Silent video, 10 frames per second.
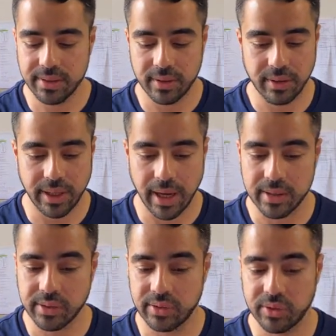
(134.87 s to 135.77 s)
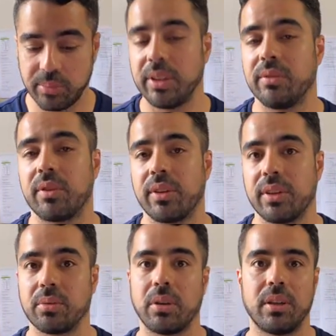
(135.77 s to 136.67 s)
so the answer is B for
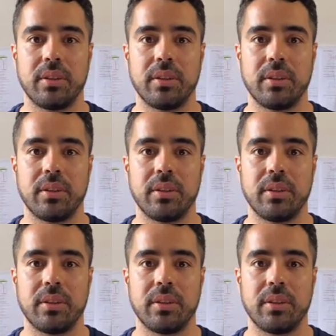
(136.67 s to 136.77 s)
this one.